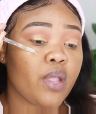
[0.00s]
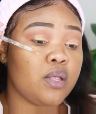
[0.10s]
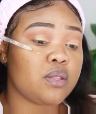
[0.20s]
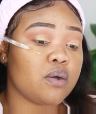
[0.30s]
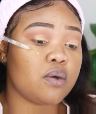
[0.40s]

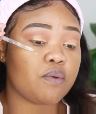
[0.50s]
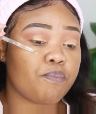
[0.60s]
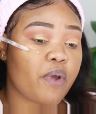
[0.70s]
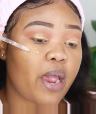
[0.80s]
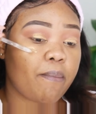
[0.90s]
it's a
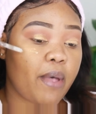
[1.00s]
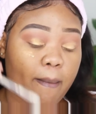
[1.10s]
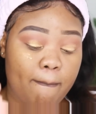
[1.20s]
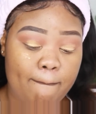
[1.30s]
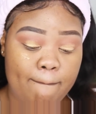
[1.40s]
good primer.
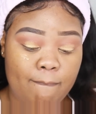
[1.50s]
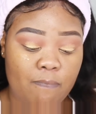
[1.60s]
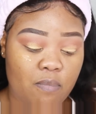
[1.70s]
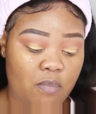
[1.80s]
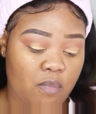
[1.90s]

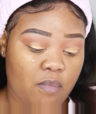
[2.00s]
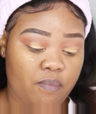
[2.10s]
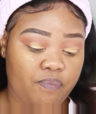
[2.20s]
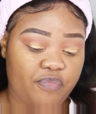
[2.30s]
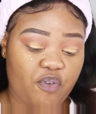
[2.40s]

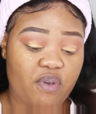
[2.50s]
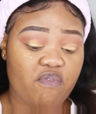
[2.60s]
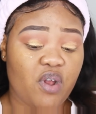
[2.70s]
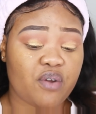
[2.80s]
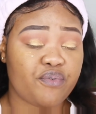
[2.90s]

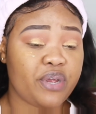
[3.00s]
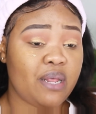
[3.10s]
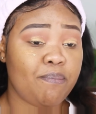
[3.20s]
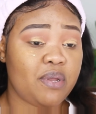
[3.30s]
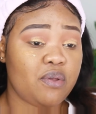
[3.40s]
Revlon
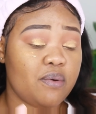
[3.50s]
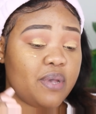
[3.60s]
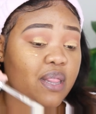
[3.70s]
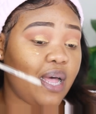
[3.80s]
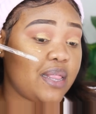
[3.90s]
really been
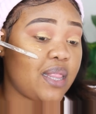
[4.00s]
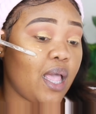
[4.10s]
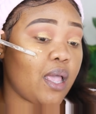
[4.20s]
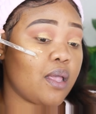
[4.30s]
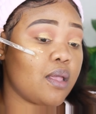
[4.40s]
doing that
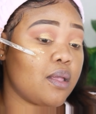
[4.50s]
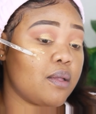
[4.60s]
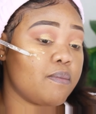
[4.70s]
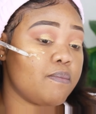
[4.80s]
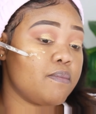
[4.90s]
thing.
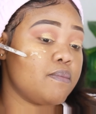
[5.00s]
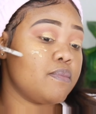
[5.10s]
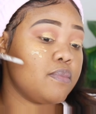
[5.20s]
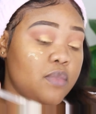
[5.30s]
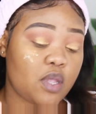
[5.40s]

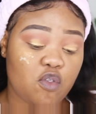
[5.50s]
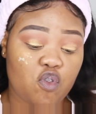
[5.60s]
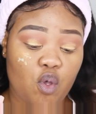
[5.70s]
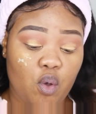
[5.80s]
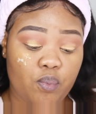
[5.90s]

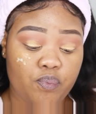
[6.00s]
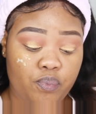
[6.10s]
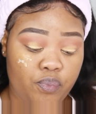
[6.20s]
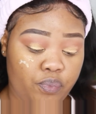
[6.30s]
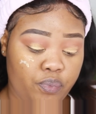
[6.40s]
So,
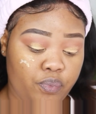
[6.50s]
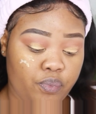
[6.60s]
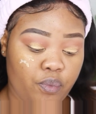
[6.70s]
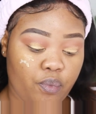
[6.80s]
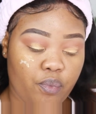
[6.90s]

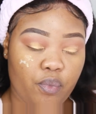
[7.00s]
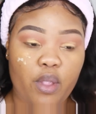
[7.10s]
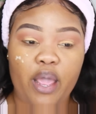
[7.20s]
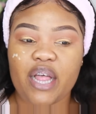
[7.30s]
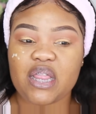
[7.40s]

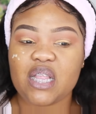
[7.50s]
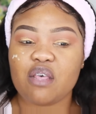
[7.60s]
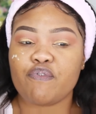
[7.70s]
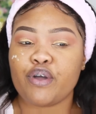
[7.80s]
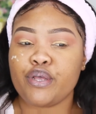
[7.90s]
and I think
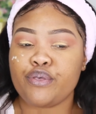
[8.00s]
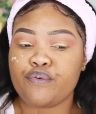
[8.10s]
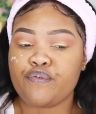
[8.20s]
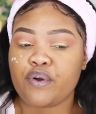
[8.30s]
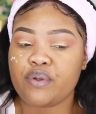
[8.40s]
they've got a
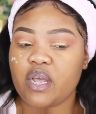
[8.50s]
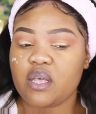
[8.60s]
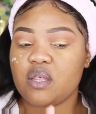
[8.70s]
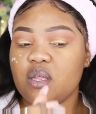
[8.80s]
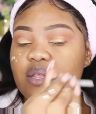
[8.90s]
new
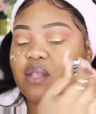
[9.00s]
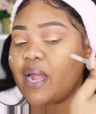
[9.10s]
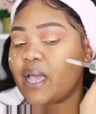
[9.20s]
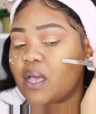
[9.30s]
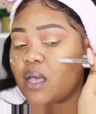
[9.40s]
foundation. It's
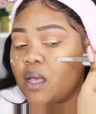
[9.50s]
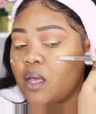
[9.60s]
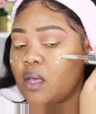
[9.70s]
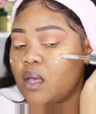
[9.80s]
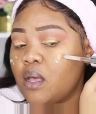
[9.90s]
like,
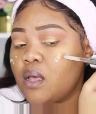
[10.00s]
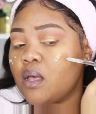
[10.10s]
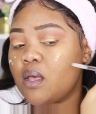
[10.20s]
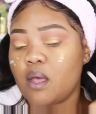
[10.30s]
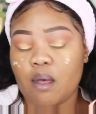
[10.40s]

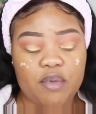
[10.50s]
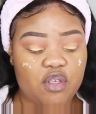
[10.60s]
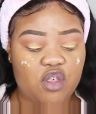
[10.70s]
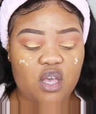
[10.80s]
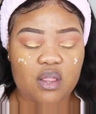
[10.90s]
I
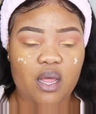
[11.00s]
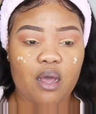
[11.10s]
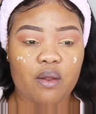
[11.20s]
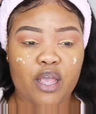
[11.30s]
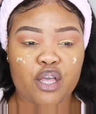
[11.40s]
must check that
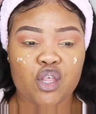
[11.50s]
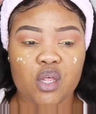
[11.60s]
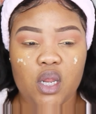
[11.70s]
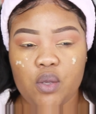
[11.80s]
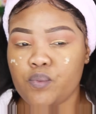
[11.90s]
out
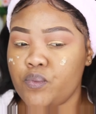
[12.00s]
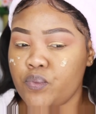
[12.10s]
actually.